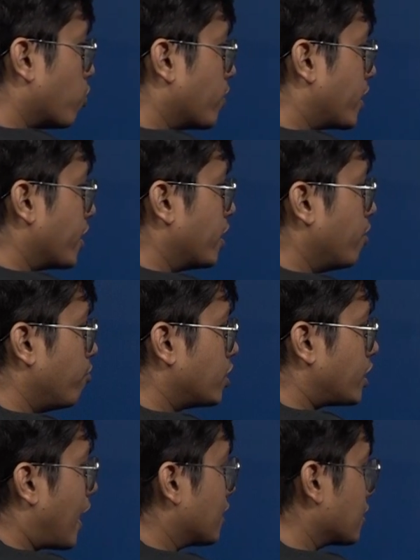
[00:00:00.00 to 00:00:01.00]
over here
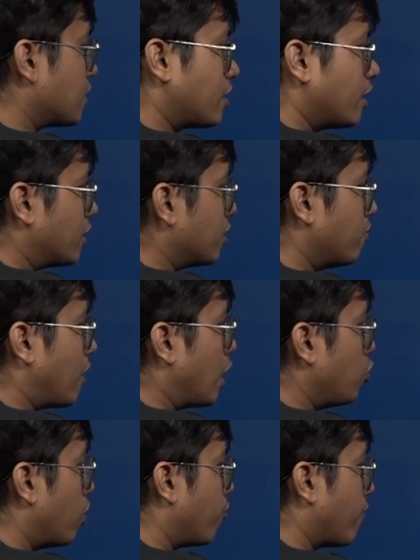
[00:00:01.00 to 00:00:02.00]
which has a certain
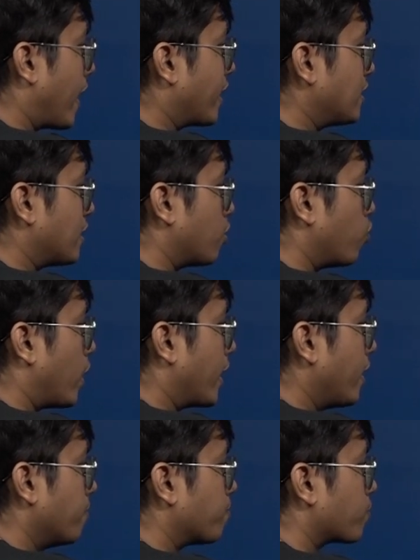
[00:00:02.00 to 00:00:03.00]
value of x and
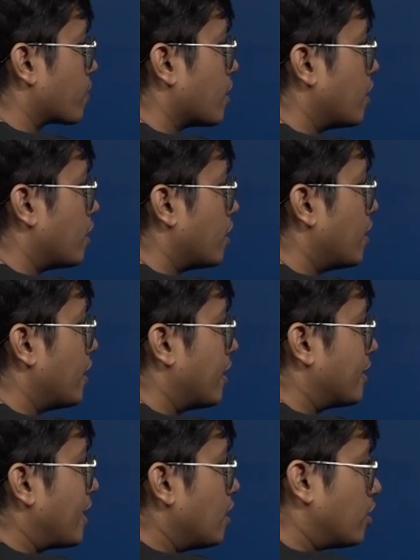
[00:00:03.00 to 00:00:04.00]
y,
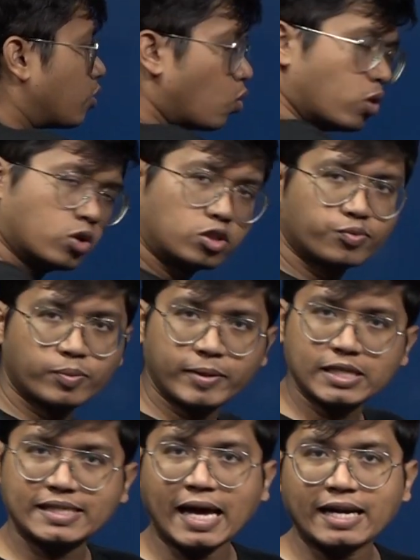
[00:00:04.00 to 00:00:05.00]
then those would
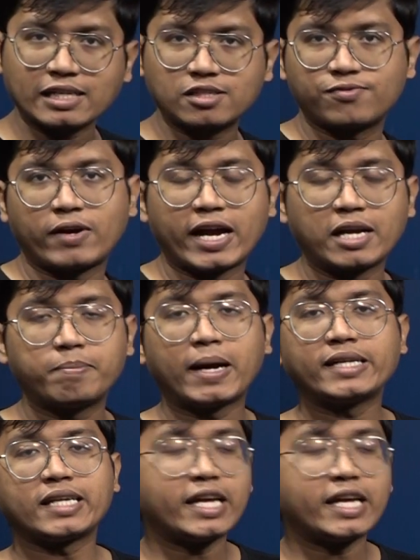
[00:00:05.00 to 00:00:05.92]
be satisfied by its